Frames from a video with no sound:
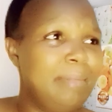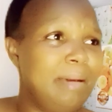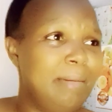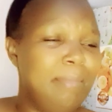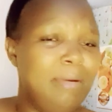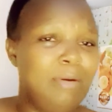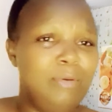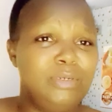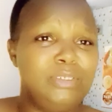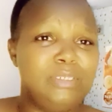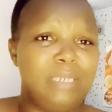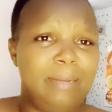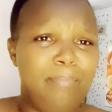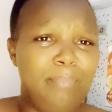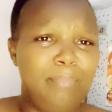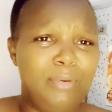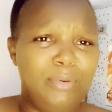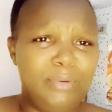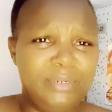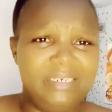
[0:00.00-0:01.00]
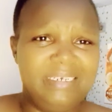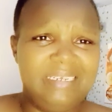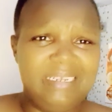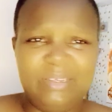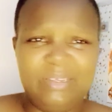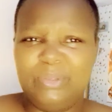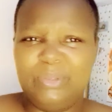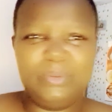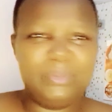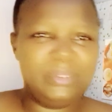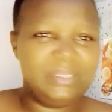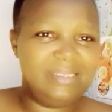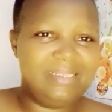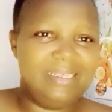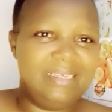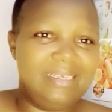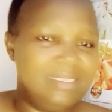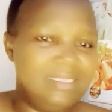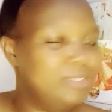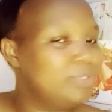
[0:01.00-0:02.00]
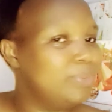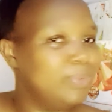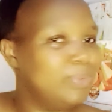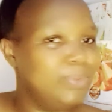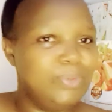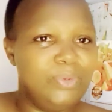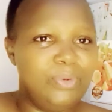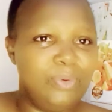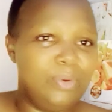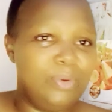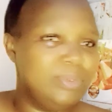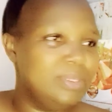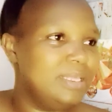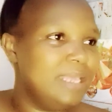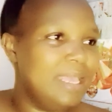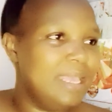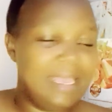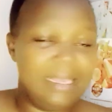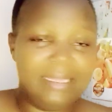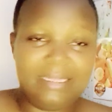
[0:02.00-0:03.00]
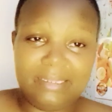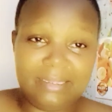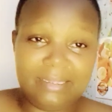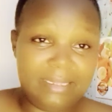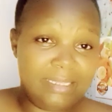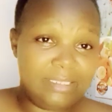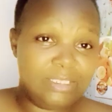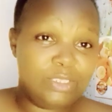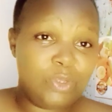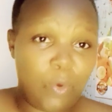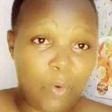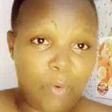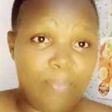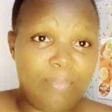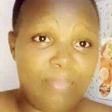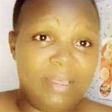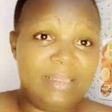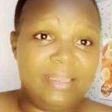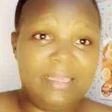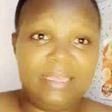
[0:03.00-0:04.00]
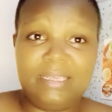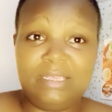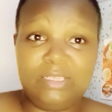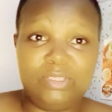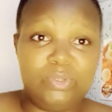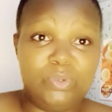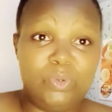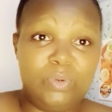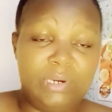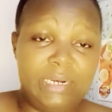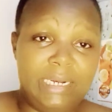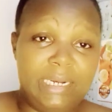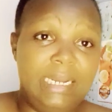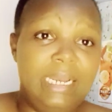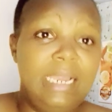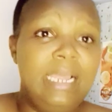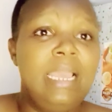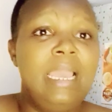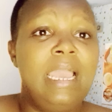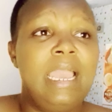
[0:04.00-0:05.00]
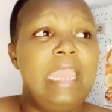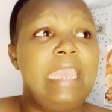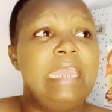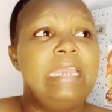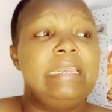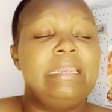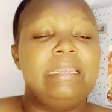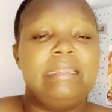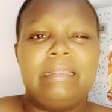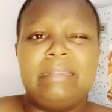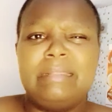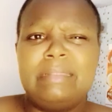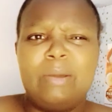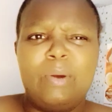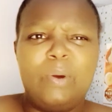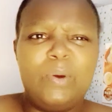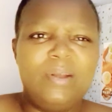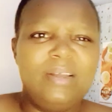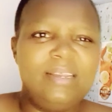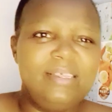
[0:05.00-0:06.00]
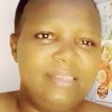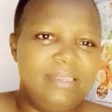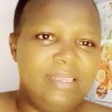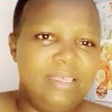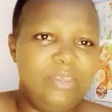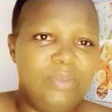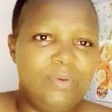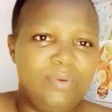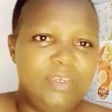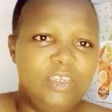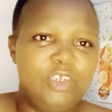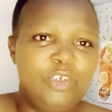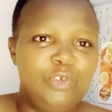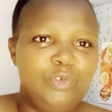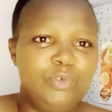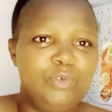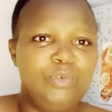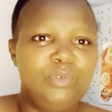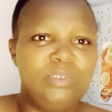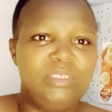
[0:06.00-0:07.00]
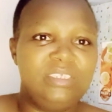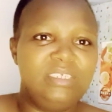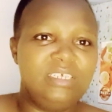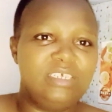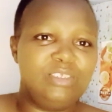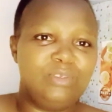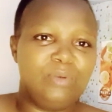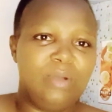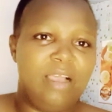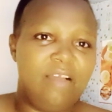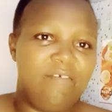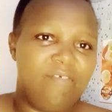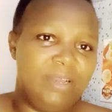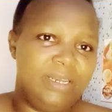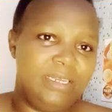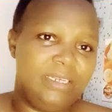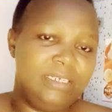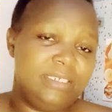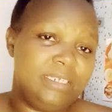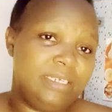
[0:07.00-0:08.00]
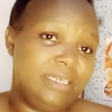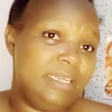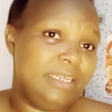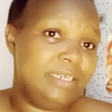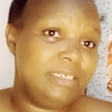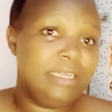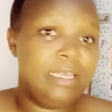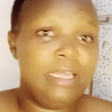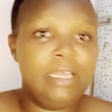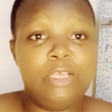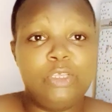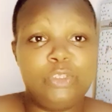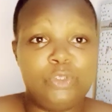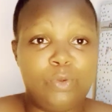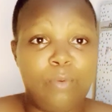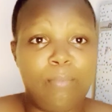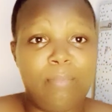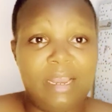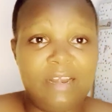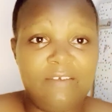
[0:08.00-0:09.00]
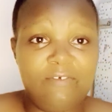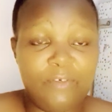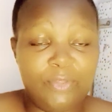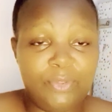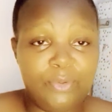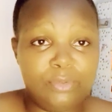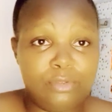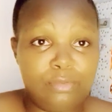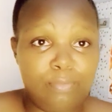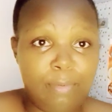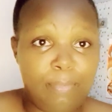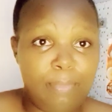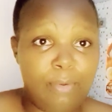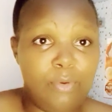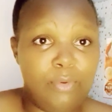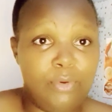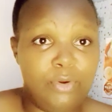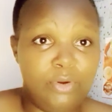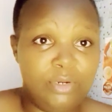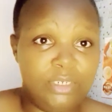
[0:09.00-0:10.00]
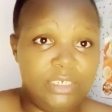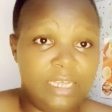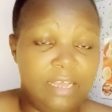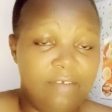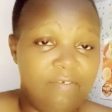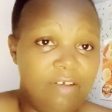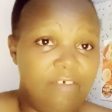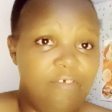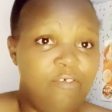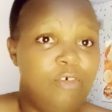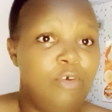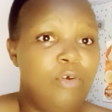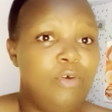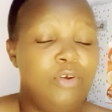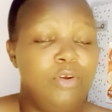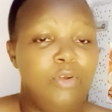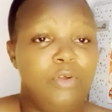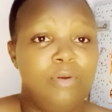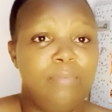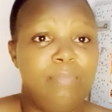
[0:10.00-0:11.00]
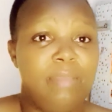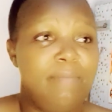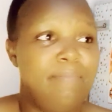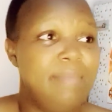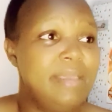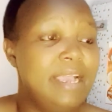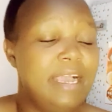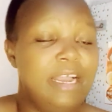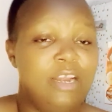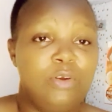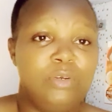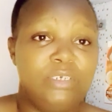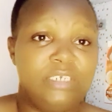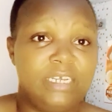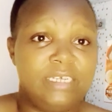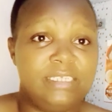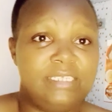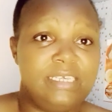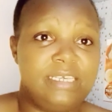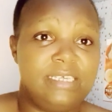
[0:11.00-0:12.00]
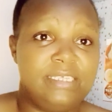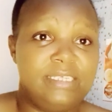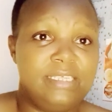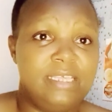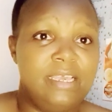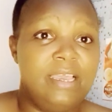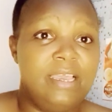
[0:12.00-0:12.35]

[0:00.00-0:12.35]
about uploading those things. No. This Acopia thing is so real, and the only thing you need to do is just to have an internet. So bad for those people who don't have a phone or maybe cannot access